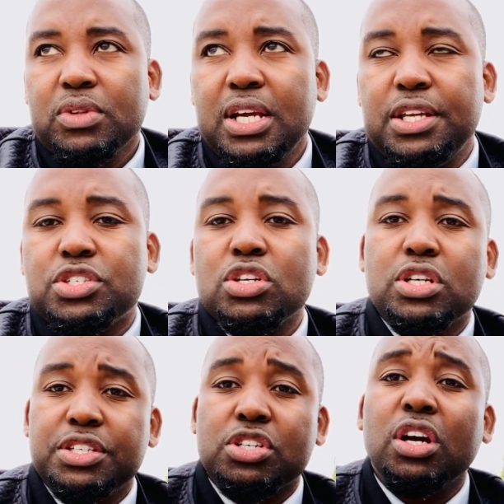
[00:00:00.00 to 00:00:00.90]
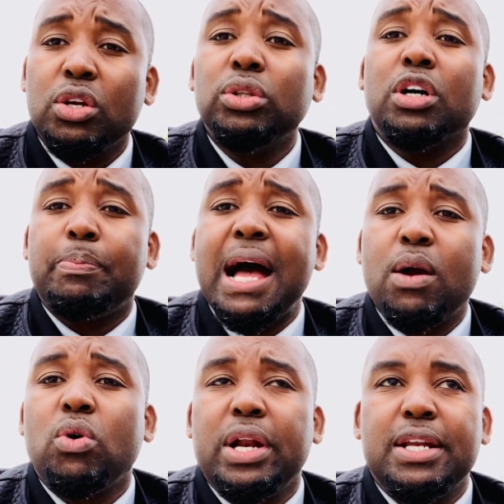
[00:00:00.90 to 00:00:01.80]
It's good to look
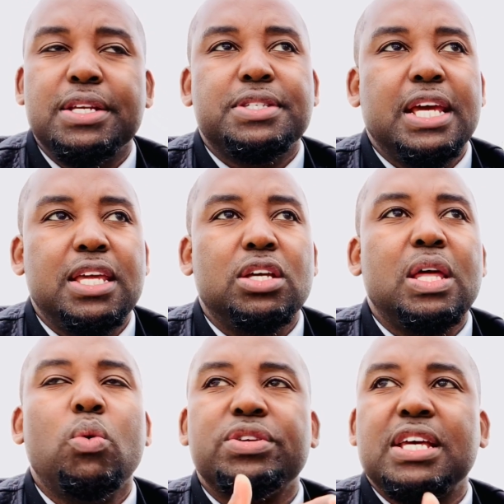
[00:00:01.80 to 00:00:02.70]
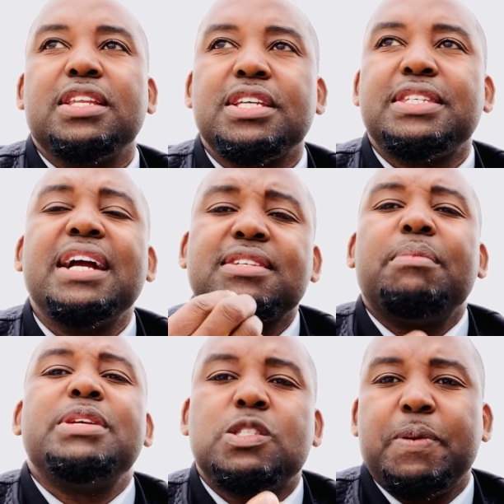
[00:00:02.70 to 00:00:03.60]
backward and to say take
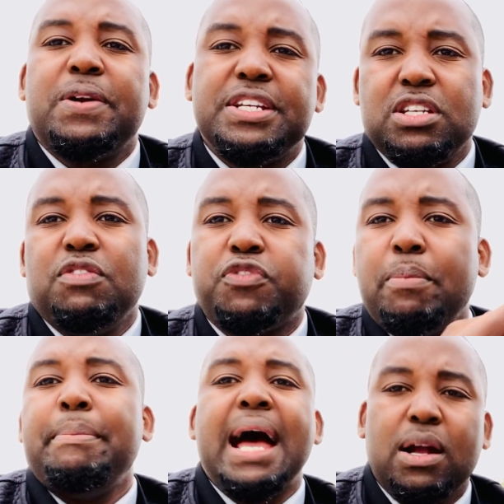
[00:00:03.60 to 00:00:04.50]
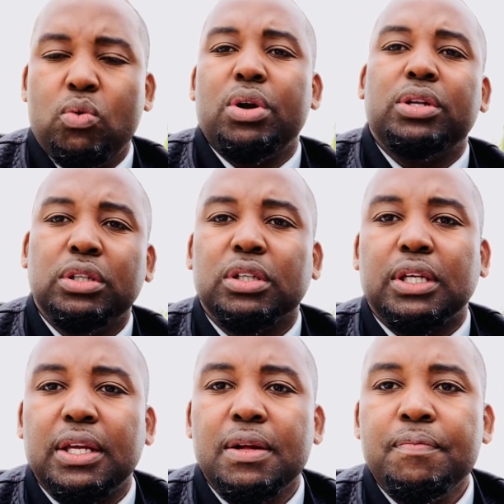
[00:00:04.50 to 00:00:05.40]
some inspiration from backward
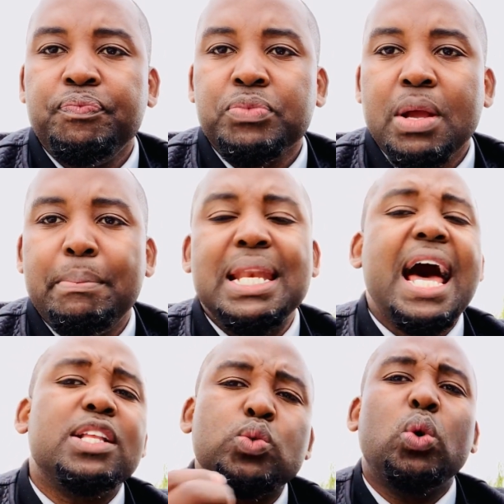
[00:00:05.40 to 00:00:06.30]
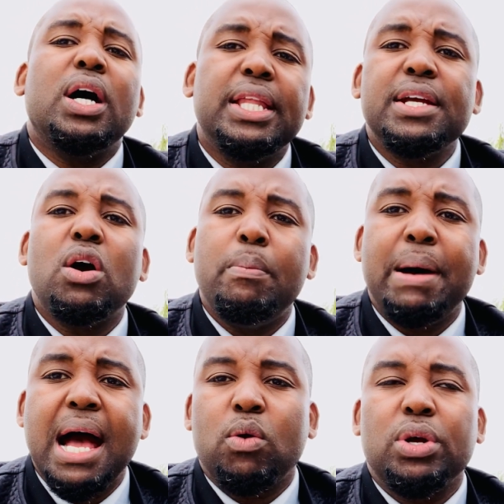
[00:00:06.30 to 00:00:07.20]
looking, but not dwelling on
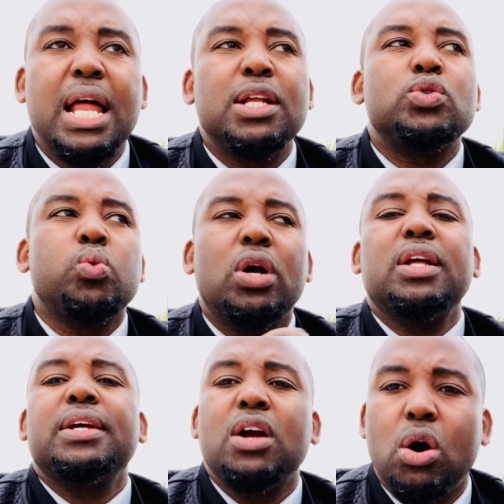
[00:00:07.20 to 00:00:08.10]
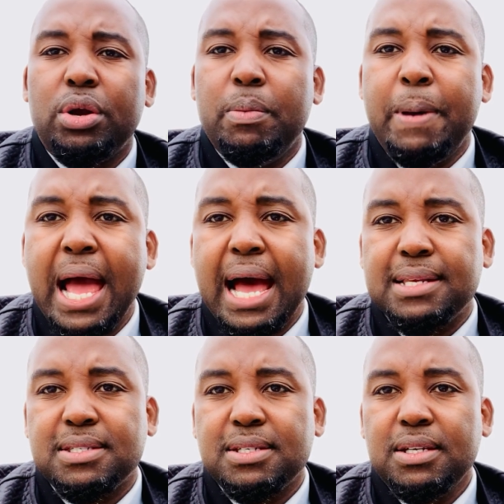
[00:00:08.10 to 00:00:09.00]
backward, not dwelling on the
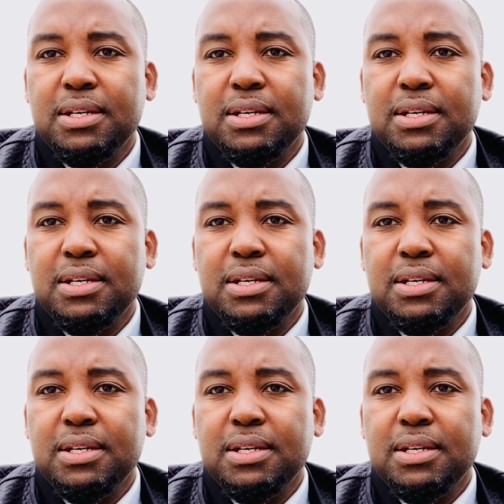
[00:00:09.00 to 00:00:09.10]
past.